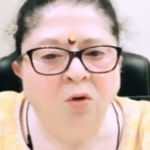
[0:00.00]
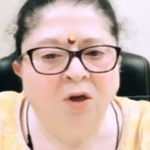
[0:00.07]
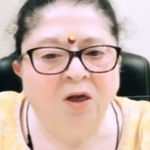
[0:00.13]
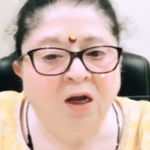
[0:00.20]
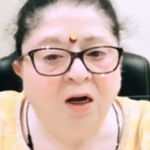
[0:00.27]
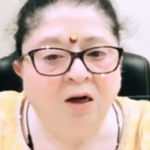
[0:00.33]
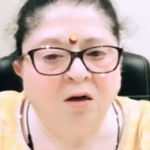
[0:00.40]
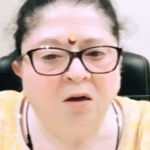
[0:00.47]

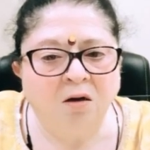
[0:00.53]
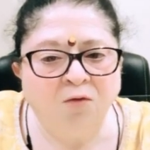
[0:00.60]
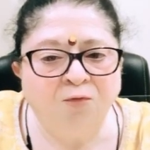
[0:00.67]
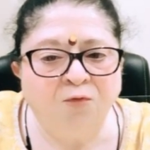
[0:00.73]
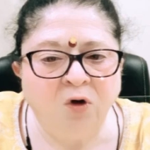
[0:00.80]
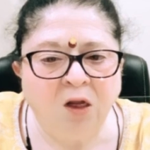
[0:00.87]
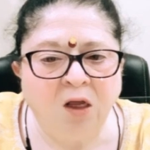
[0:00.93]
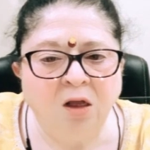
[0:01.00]
get a
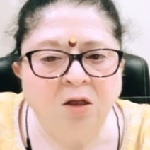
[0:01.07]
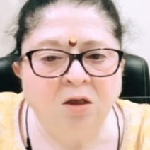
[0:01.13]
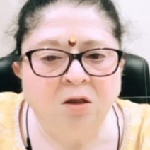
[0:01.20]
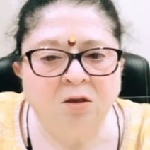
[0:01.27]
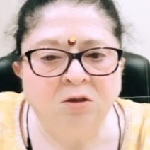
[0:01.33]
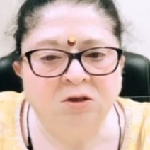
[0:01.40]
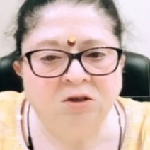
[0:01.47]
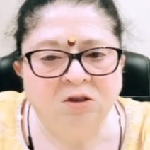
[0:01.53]
free
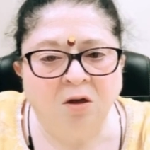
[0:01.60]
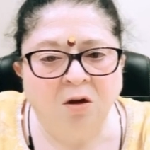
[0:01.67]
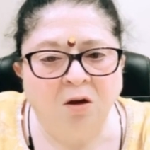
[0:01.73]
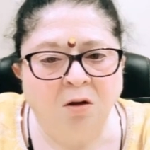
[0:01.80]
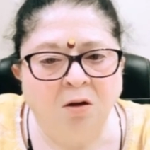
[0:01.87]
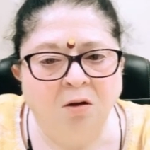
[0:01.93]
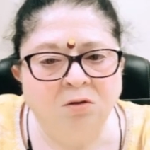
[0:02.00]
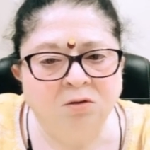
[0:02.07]

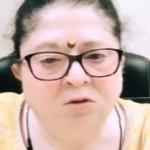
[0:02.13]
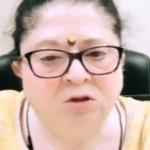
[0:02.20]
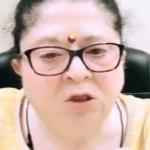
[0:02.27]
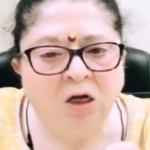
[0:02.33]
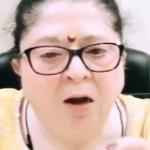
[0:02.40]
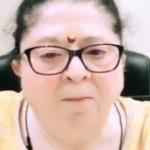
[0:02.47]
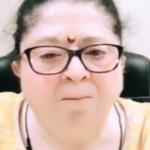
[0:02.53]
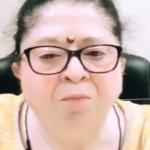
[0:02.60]

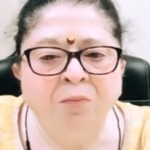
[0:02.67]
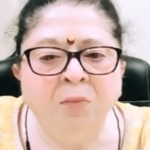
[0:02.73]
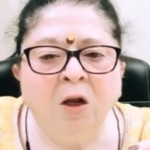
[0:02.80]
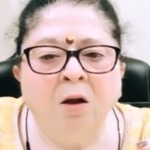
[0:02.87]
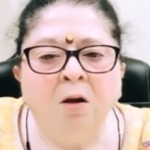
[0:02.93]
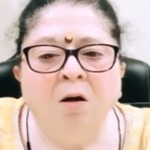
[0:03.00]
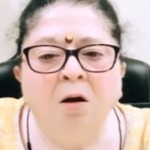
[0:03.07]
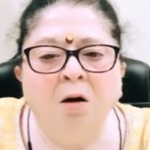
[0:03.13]
slum
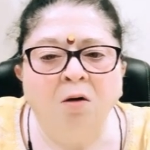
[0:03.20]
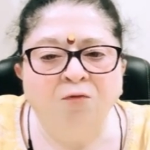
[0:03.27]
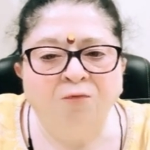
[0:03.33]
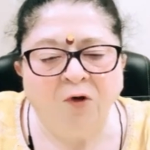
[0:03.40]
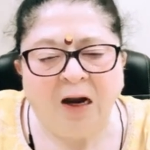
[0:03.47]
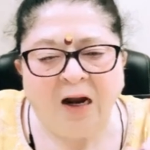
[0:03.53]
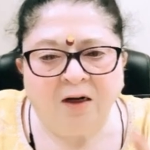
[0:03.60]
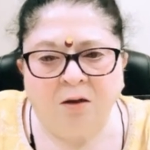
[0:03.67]

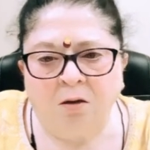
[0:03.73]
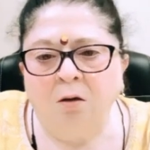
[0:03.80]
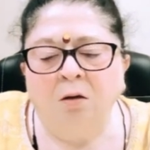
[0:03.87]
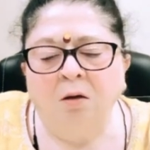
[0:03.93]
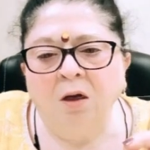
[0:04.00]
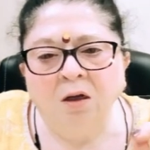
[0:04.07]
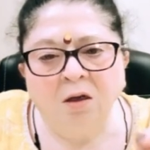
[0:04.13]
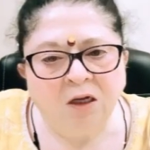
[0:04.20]
flat
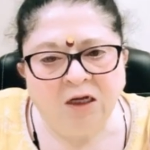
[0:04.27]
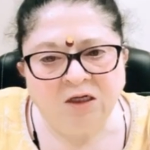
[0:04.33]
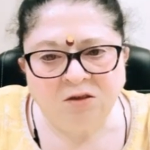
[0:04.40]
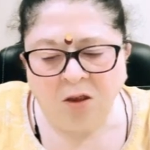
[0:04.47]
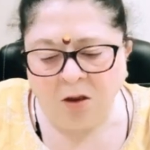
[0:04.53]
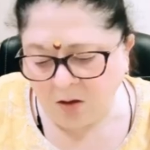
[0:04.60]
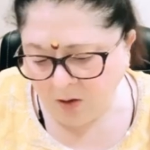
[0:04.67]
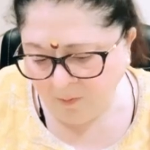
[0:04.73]
in
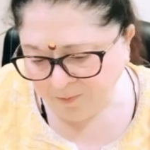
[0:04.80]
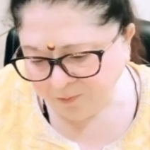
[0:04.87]
SRA.